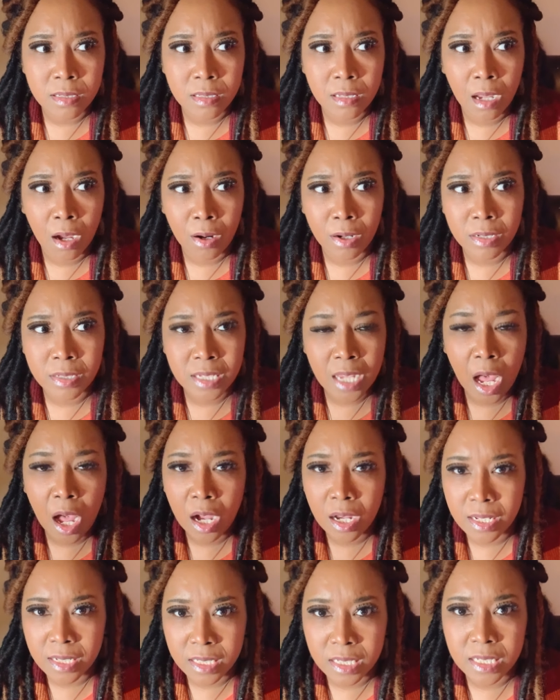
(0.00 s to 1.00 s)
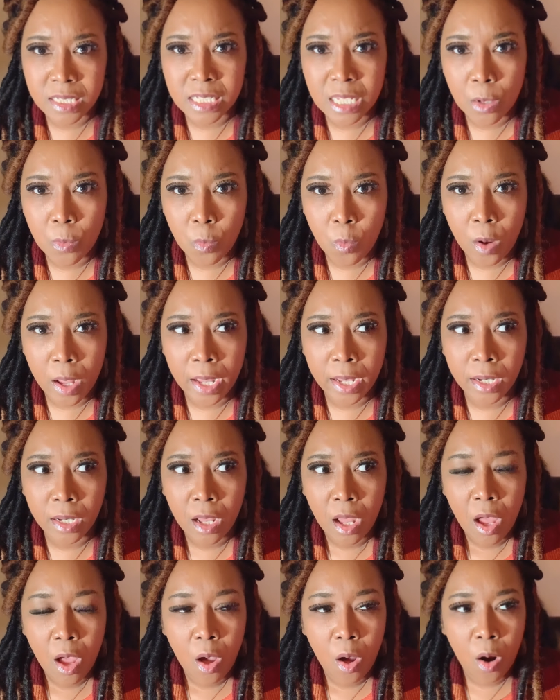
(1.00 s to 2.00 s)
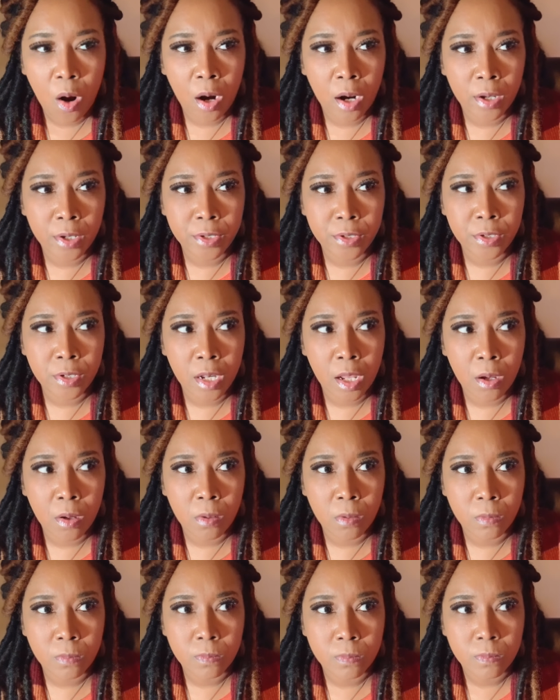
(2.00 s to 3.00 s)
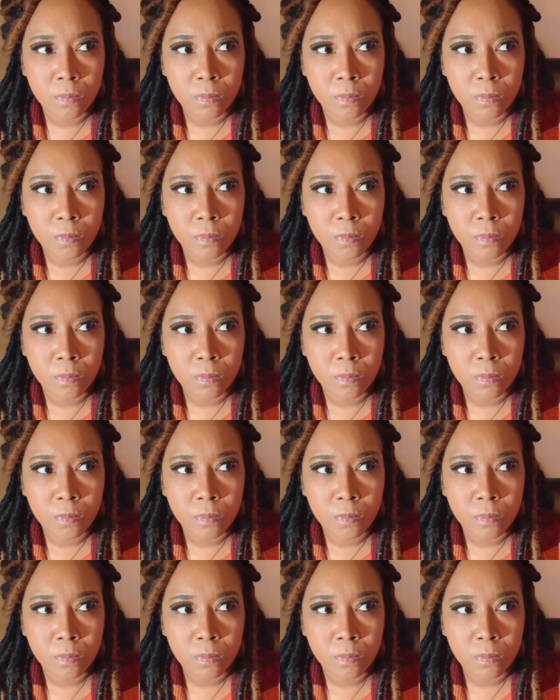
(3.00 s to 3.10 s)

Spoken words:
or talking to someone, or, you know,